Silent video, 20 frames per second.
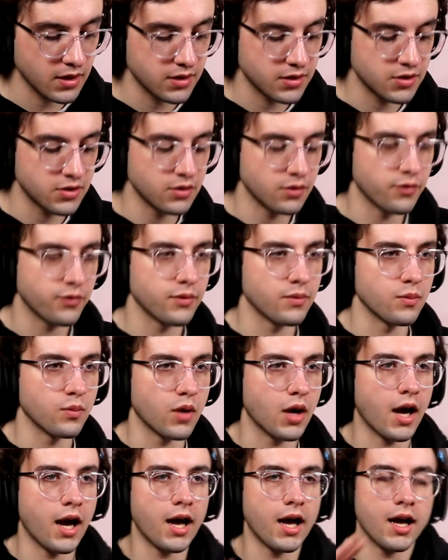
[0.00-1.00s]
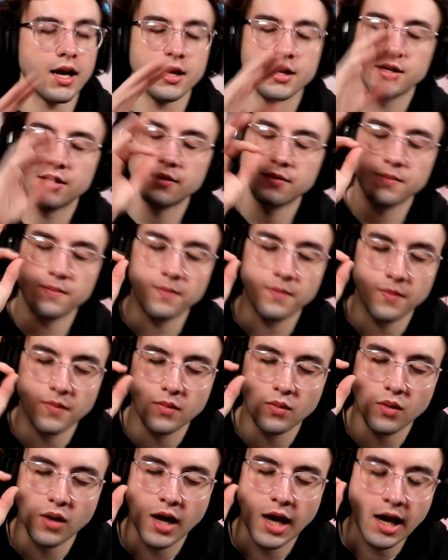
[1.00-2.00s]
So from
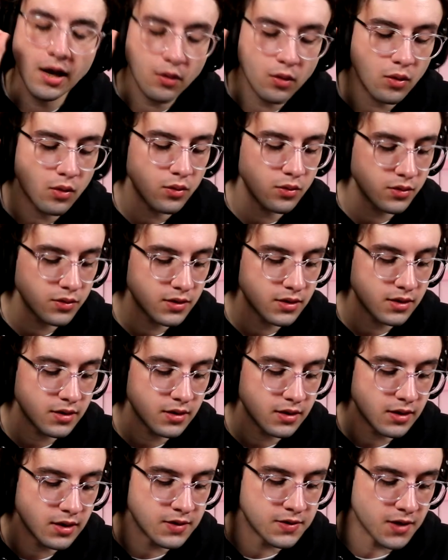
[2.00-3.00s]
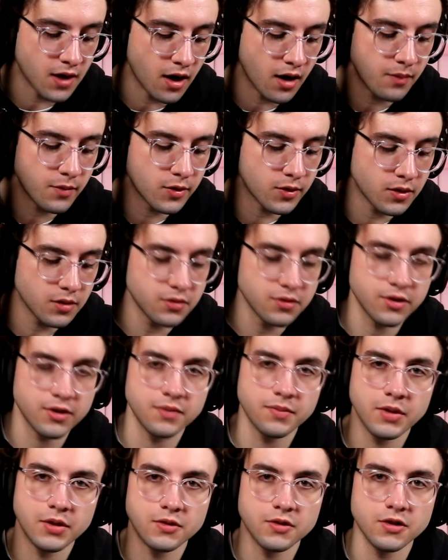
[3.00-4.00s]
how old is Amuro
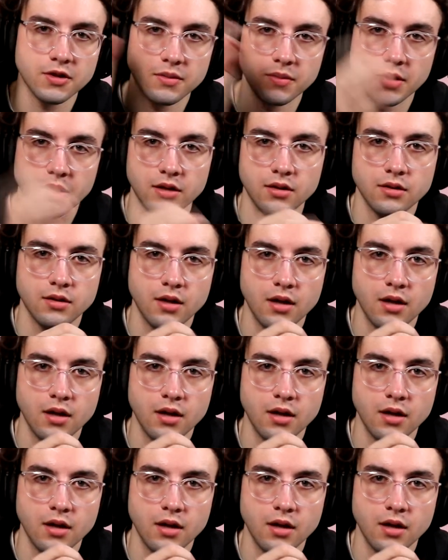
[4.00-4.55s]
supposed to be?